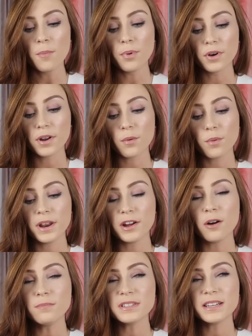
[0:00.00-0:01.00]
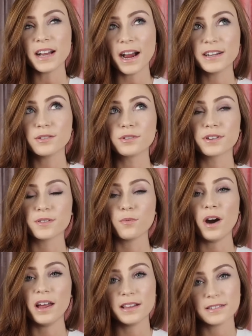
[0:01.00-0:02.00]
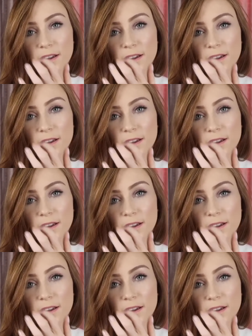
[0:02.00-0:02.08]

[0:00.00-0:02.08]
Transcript: But when it comes to card holders and wallets,